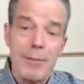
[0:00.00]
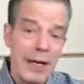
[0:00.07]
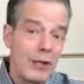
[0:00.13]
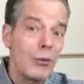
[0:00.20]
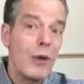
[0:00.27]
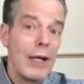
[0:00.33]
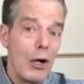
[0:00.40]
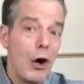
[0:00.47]

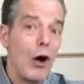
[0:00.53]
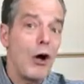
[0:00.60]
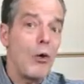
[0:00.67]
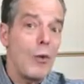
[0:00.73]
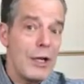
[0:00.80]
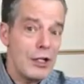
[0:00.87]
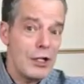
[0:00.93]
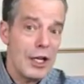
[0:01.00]
By the way,
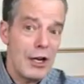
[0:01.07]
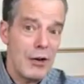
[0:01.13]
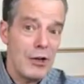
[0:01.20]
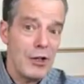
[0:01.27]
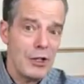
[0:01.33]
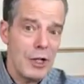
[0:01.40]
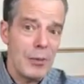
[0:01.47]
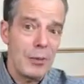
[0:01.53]
always
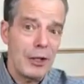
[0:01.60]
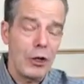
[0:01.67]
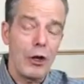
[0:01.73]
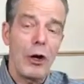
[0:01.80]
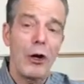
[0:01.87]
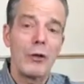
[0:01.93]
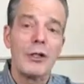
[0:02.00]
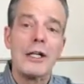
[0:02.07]
carry something
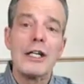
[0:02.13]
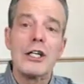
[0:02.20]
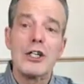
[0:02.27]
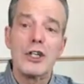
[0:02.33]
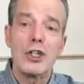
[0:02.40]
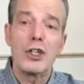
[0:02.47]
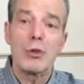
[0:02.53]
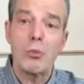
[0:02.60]
called
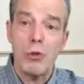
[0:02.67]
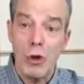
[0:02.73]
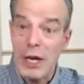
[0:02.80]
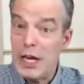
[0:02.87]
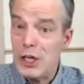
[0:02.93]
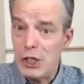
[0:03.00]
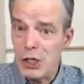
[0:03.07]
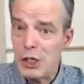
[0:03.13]

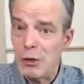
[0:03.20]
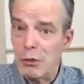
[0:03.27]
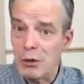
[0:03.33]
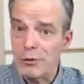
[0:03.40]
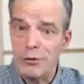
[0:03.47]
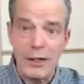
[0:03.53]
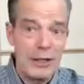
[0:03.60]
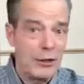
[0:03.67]
spray
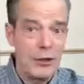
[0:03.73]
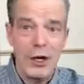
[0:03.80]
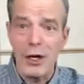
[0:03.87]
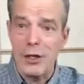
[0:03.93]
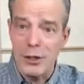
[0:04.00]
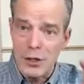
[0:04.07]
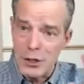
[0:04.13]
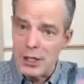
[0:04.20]
shield. If I'd
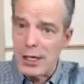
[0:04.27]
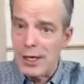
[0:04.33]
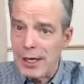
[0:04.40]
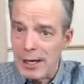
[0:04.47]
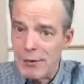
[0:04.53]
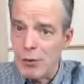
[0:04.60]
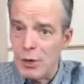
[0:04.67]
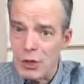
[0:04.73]
thought of this,
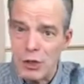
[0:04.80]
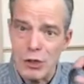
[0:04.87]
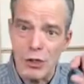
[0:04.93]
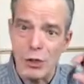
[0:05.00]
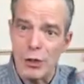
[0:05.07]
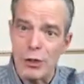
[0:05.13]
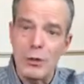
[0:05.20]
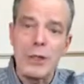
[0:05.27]
I'd have one to
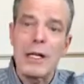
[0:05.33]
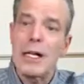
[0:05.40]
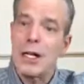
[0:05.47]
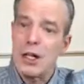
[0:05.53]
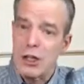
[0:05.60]
show you.